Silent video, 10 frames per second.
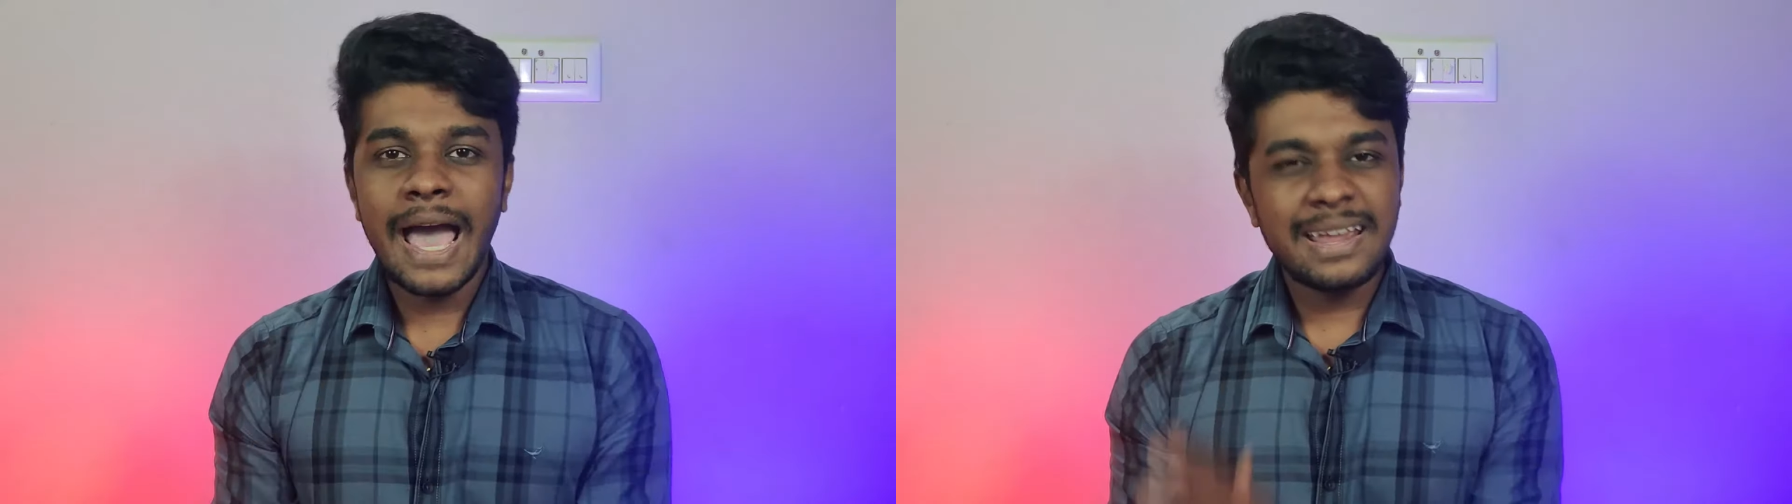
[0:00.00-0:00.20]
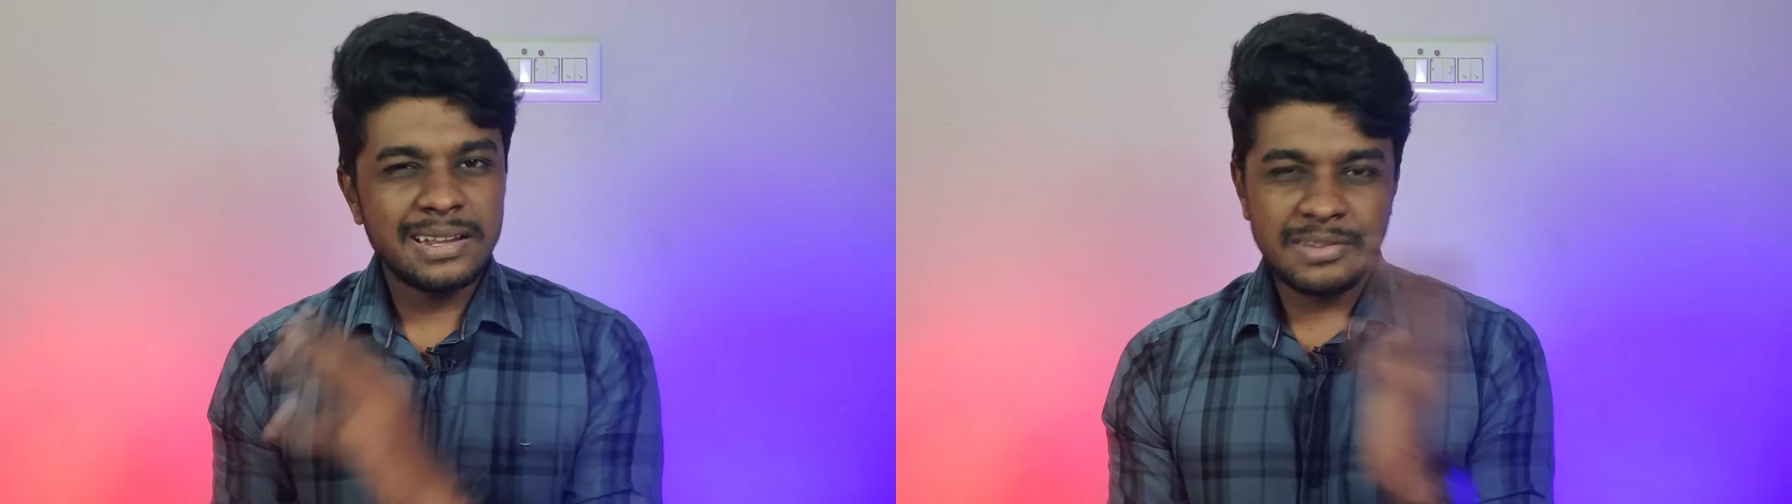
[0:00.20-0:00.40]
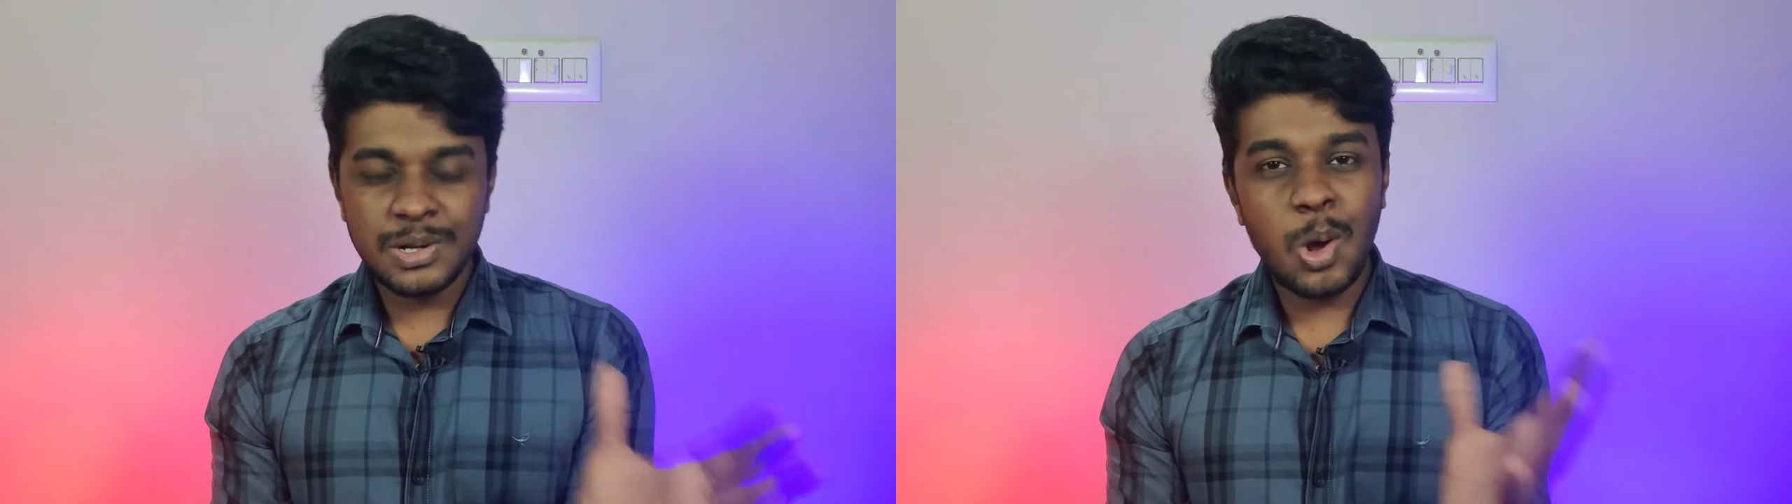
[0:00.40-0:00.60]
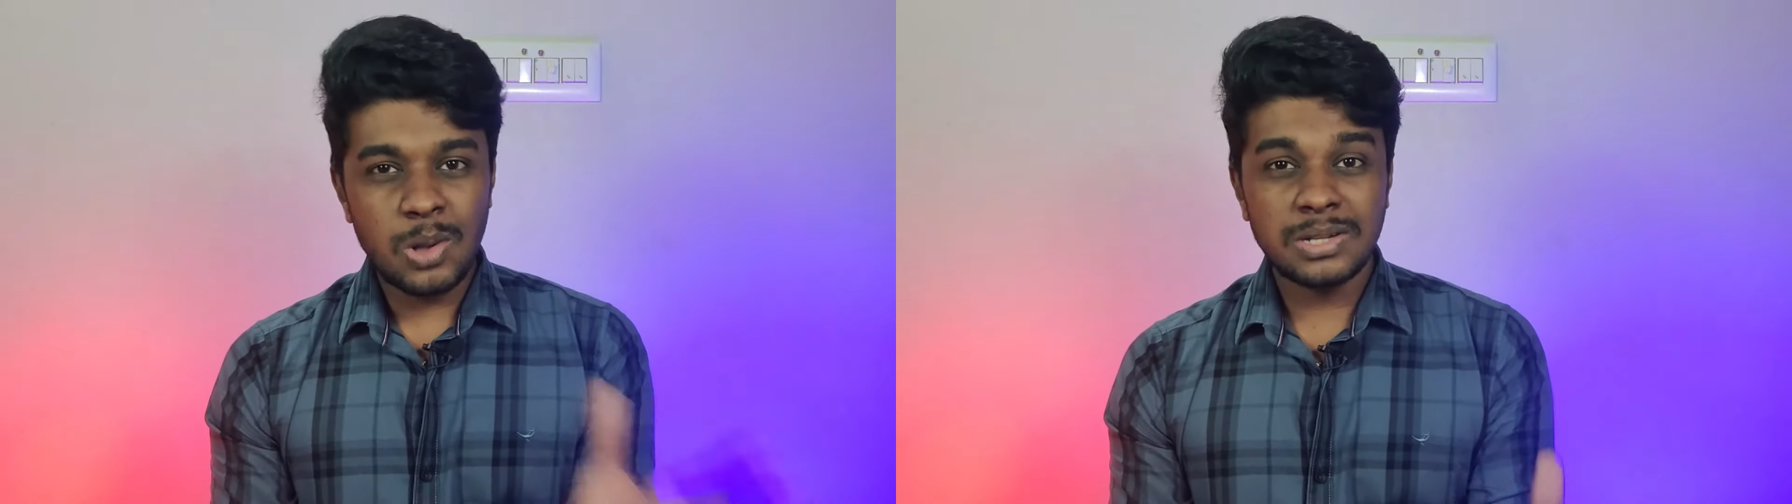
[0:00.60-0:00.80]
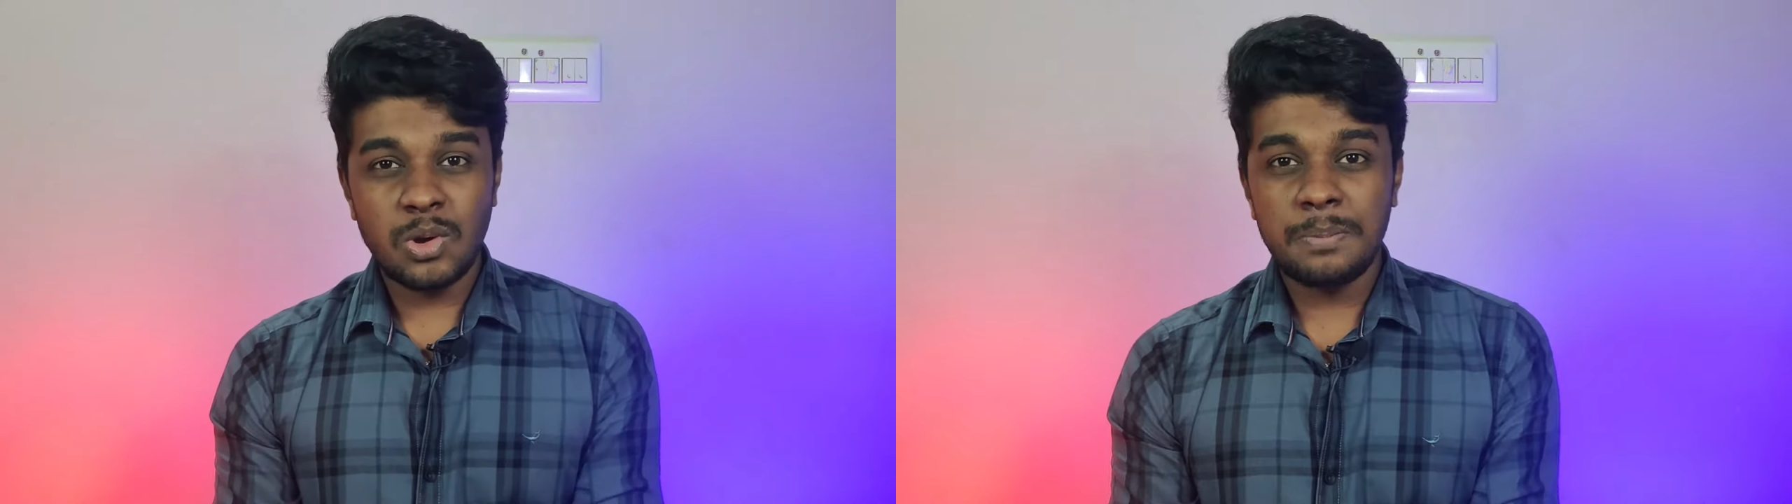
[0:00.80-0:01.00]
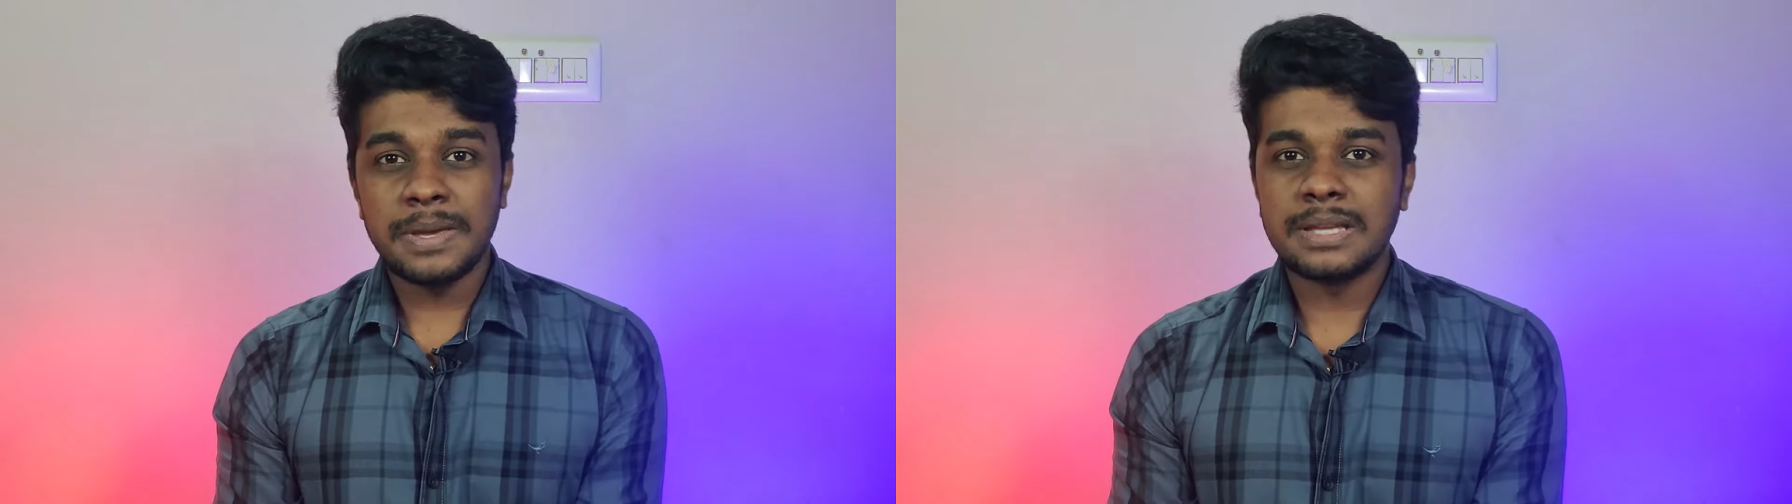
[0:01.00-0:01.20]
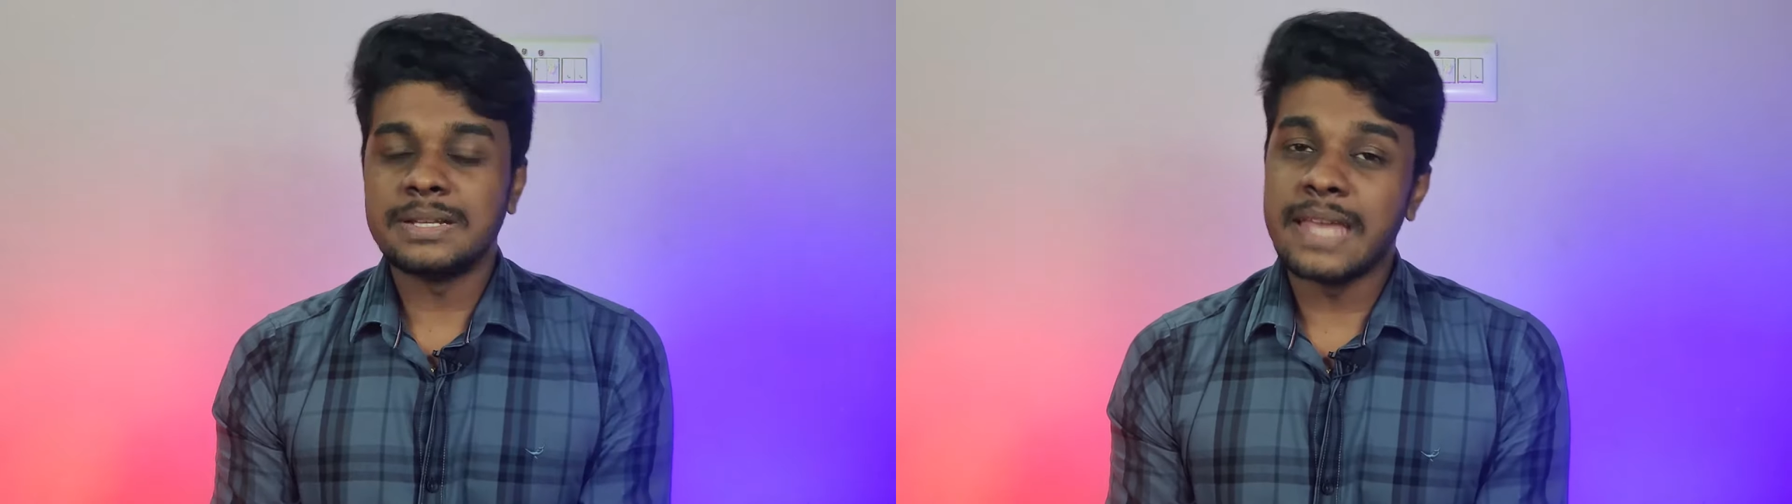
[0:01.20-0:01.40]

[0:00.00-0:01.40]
I didn't read all the topic in the